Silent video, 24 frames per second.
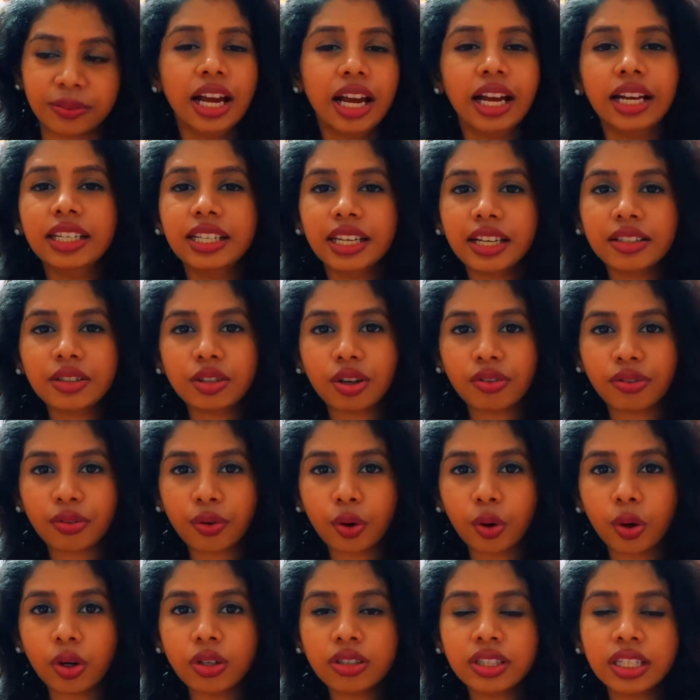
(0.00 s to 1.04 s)
And yes, of
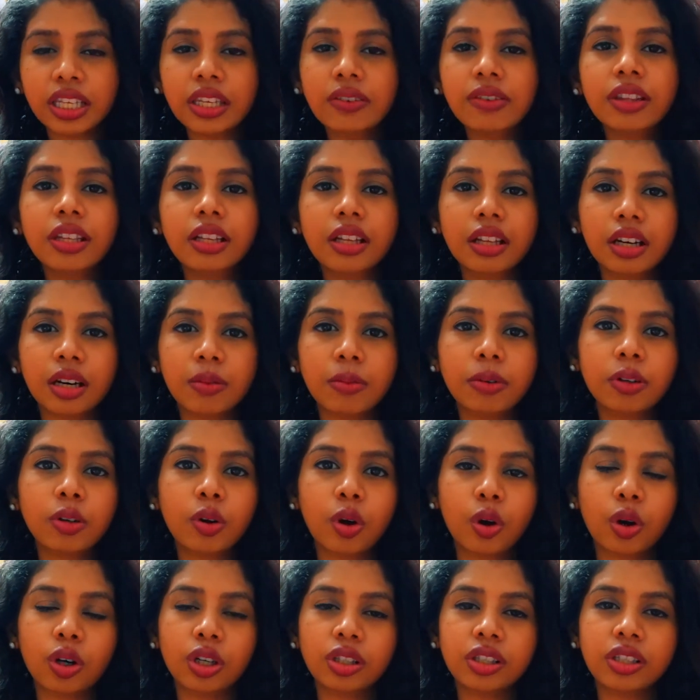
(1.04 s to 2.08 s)
course, even the government
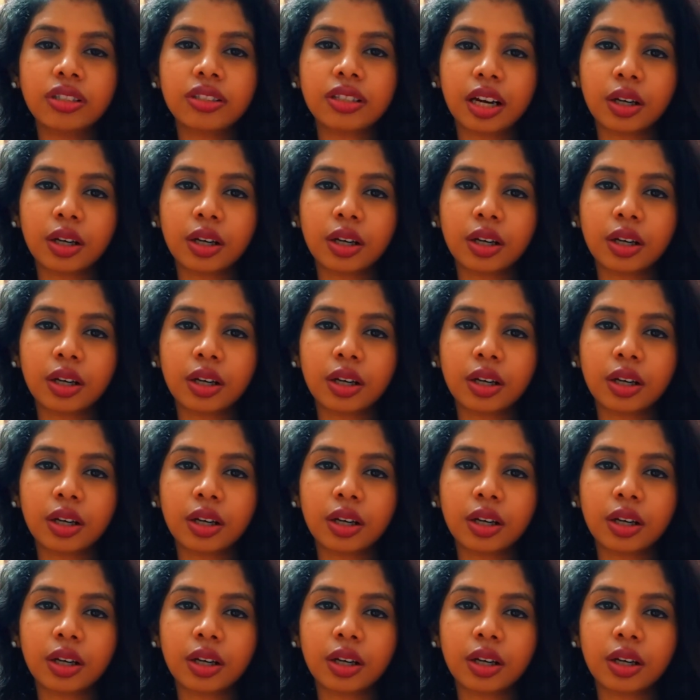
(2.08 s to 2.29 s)
colleges